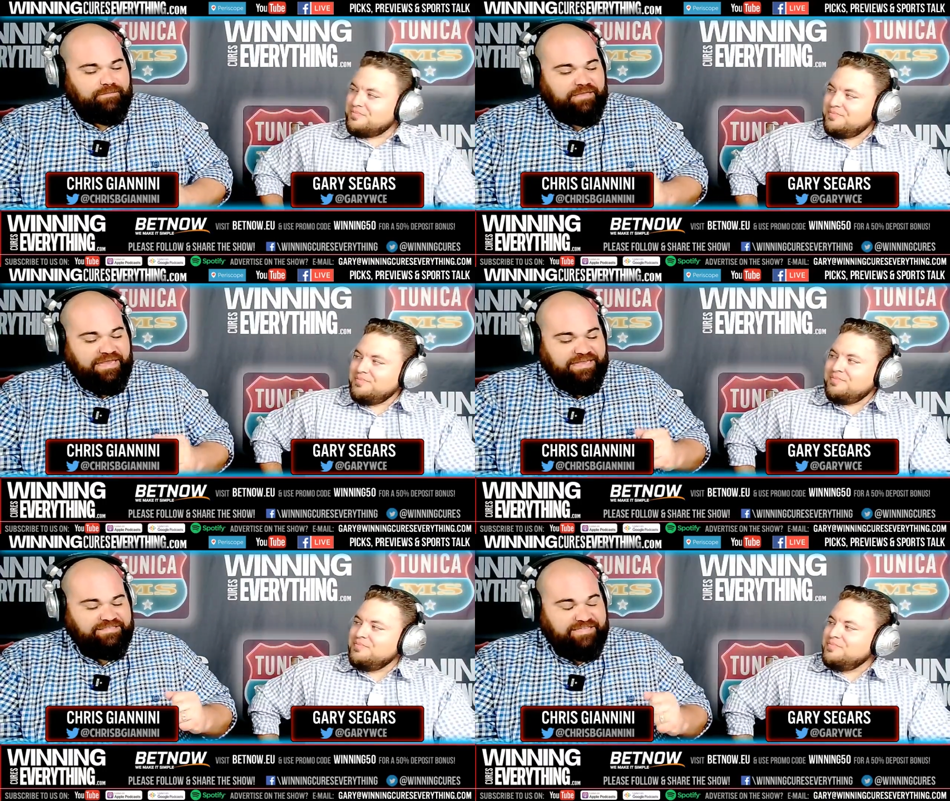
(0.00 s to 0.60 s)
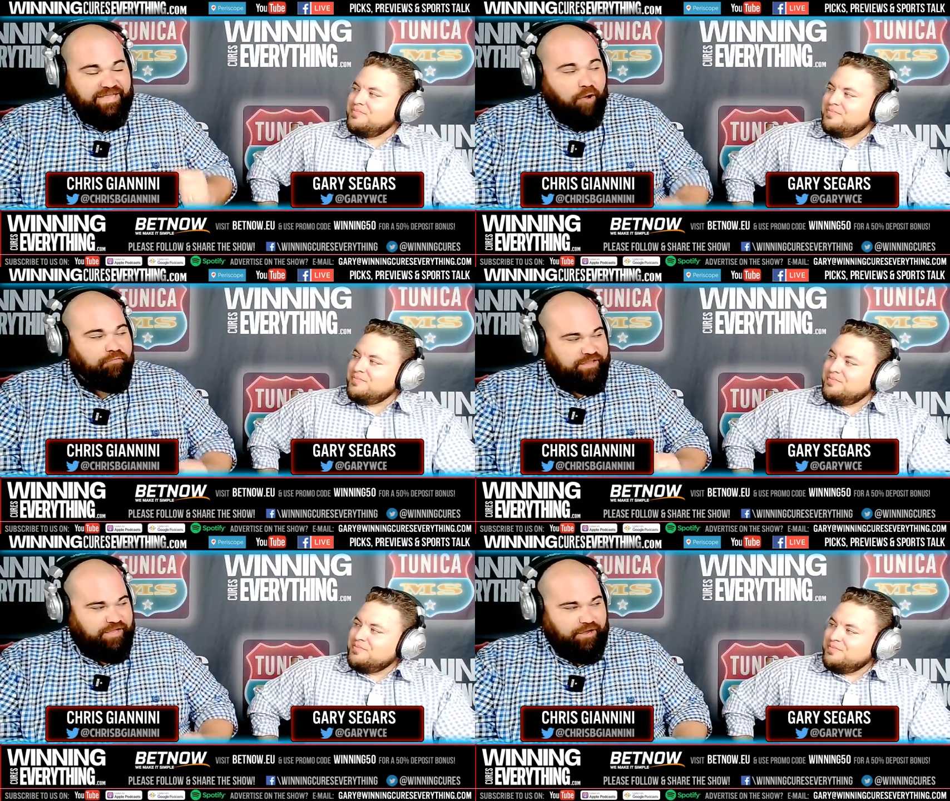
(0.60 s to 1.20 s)
Speaker 1: he is the
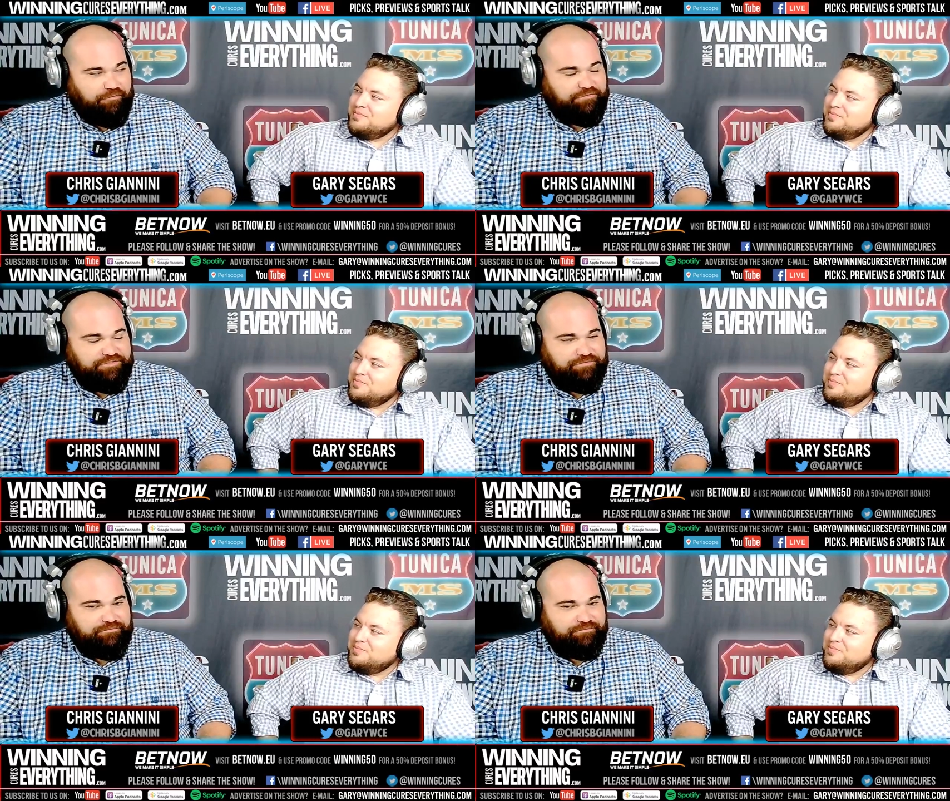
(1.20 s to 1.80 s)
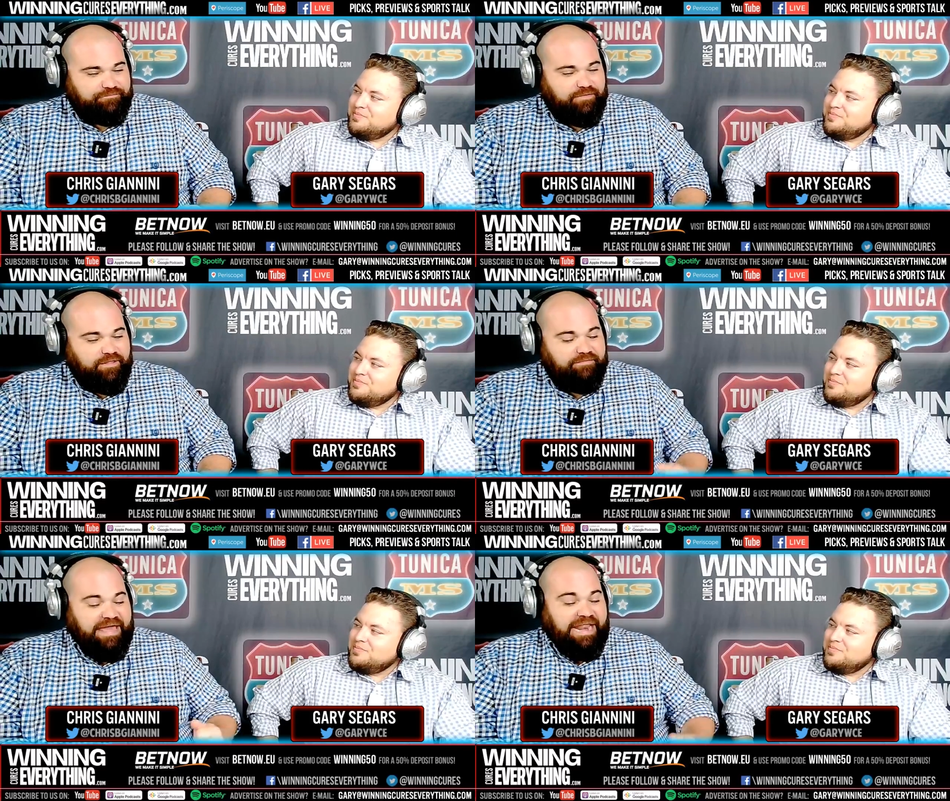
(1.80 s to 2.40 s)
only coach
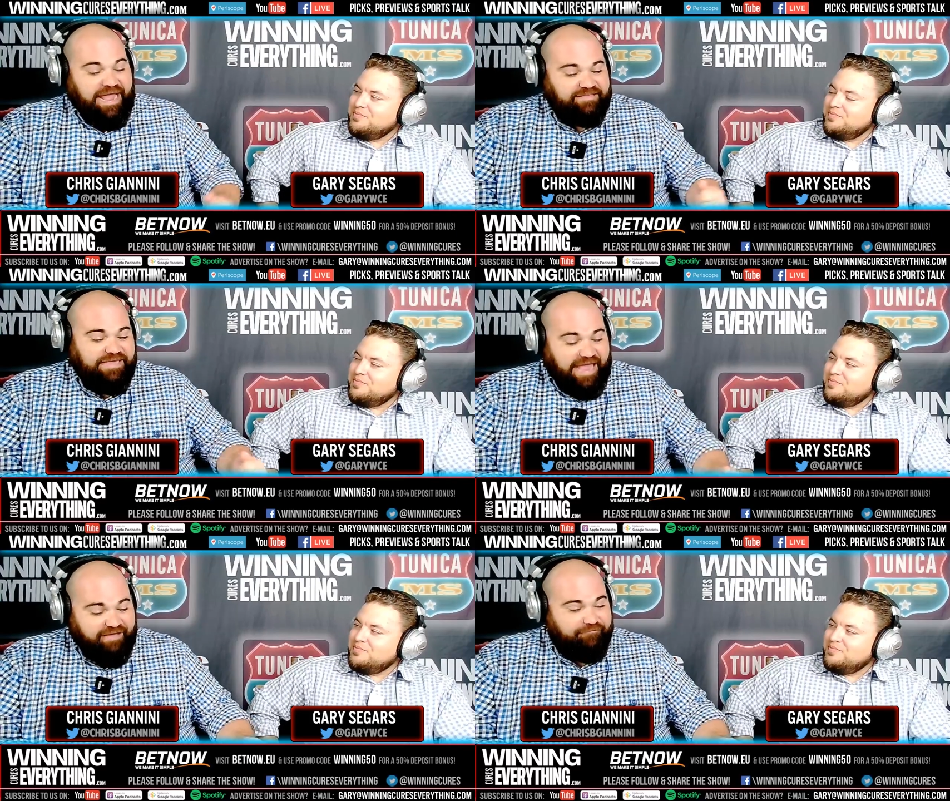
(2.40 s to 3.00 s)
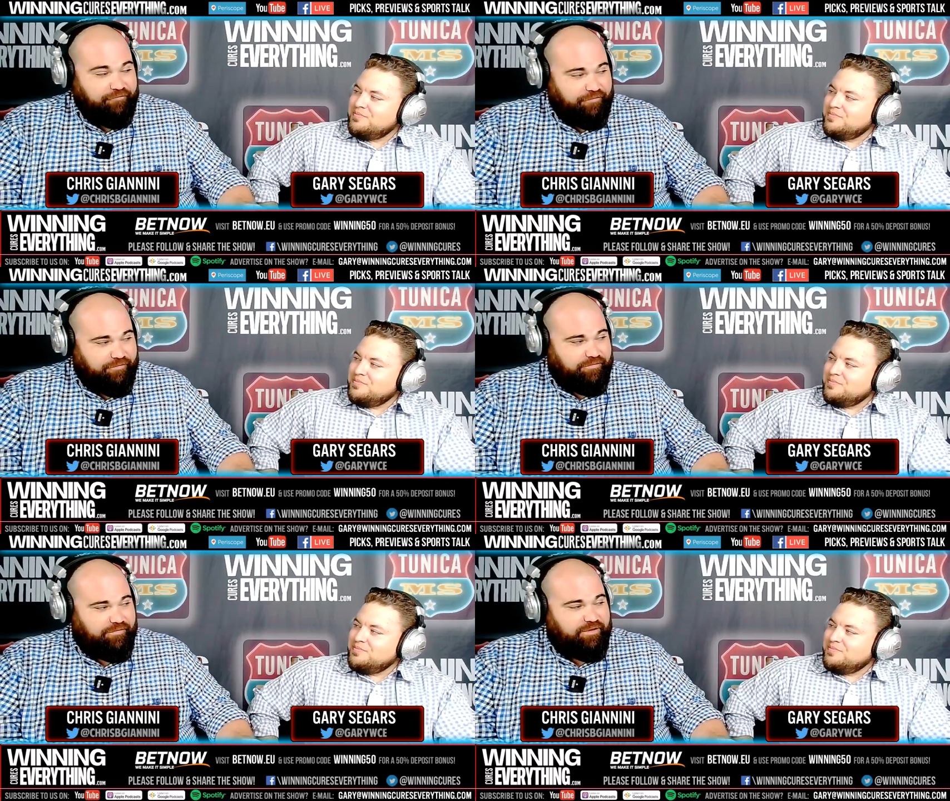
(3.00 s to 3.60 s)
that has ever
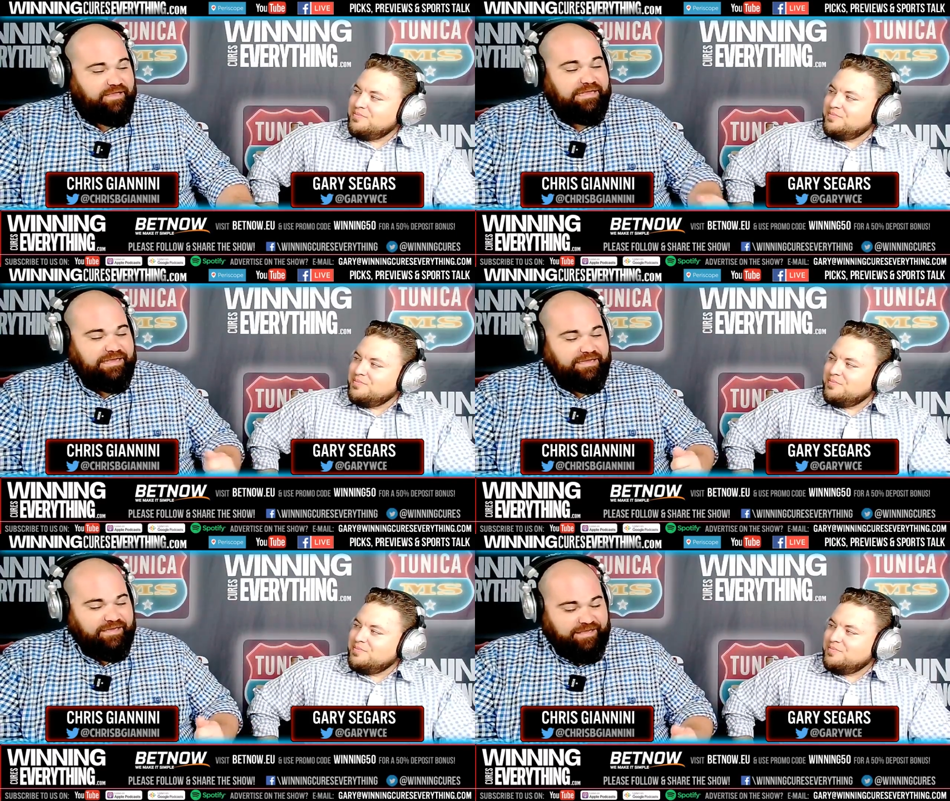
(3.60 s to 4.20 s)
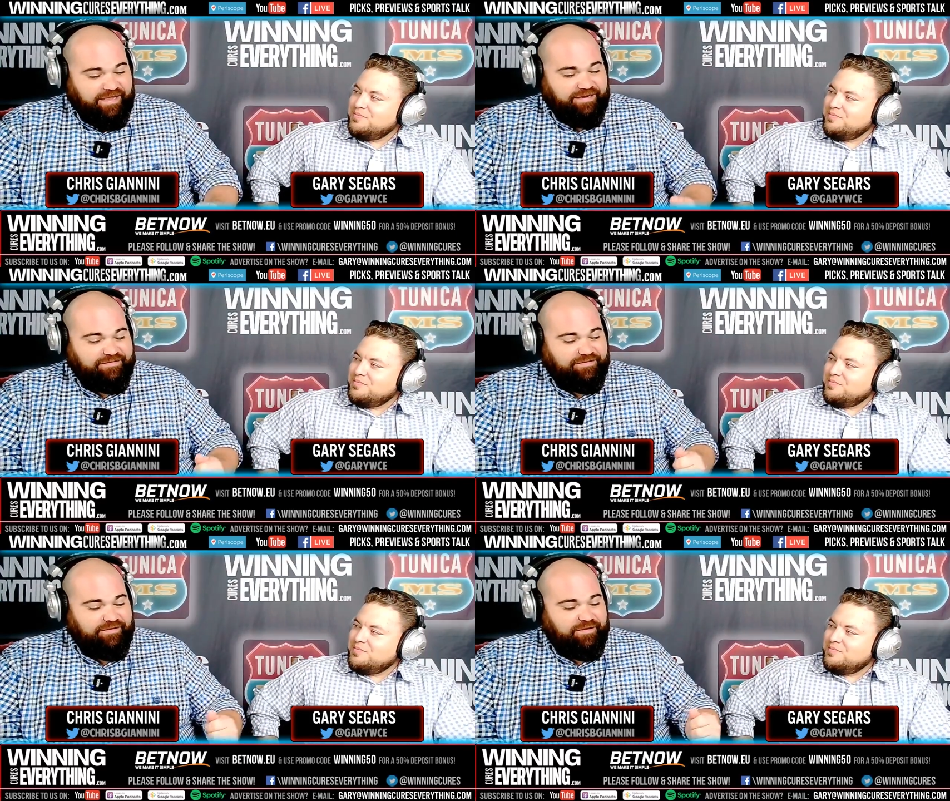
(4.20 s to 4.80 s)
kicked
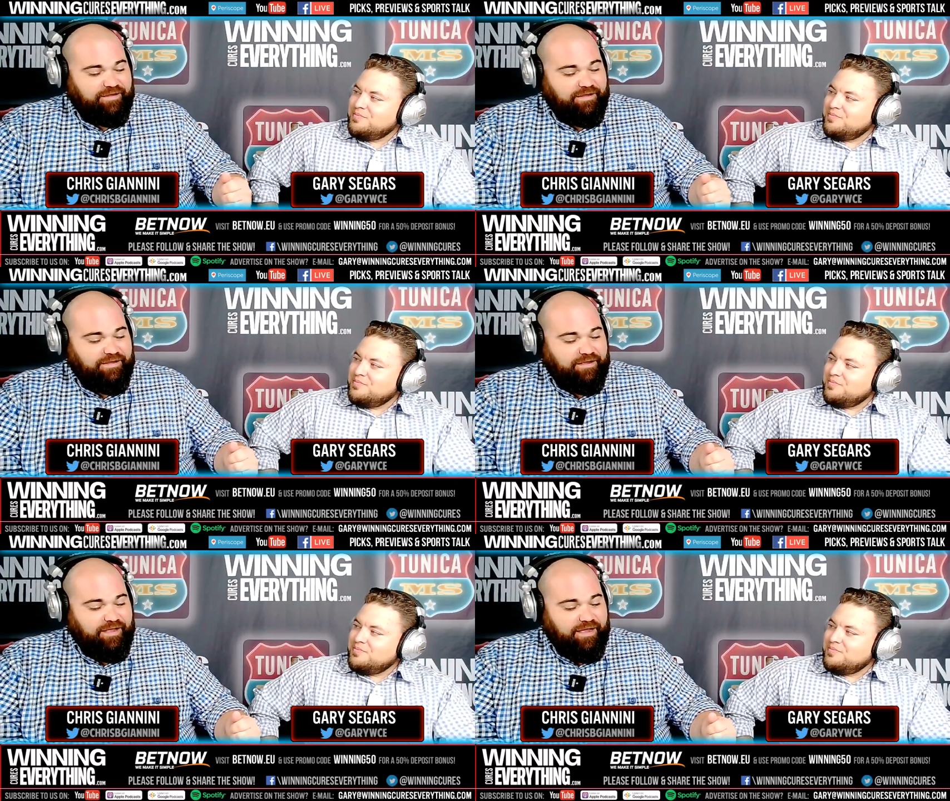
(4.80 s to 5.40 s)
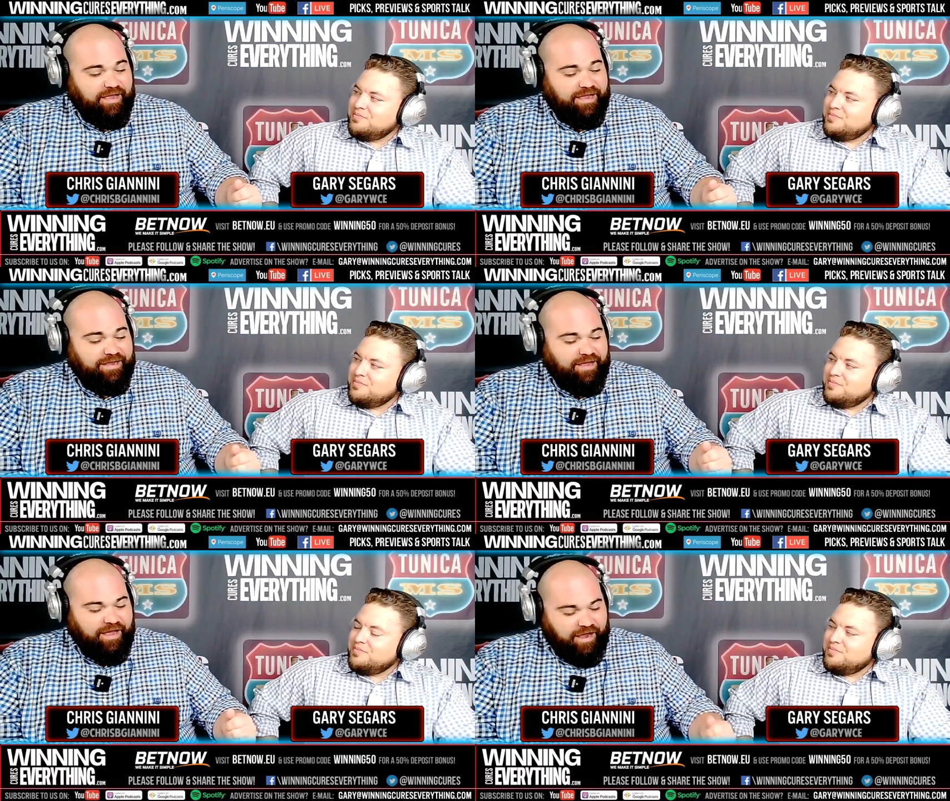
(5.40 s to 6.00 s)

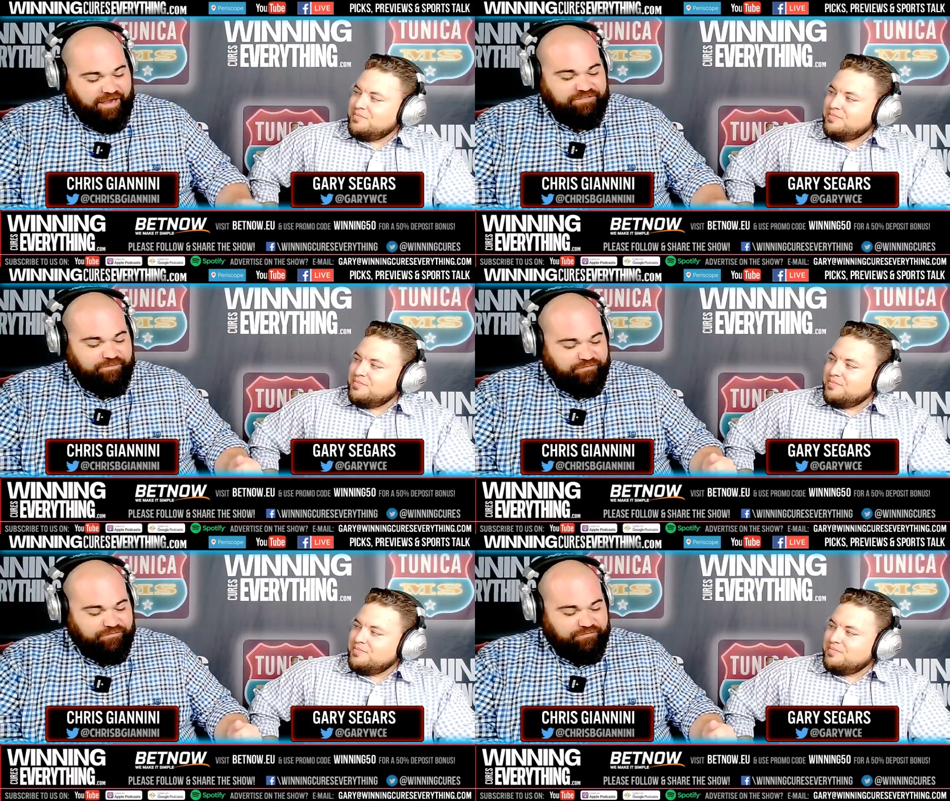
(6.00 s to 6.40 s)
a Heisman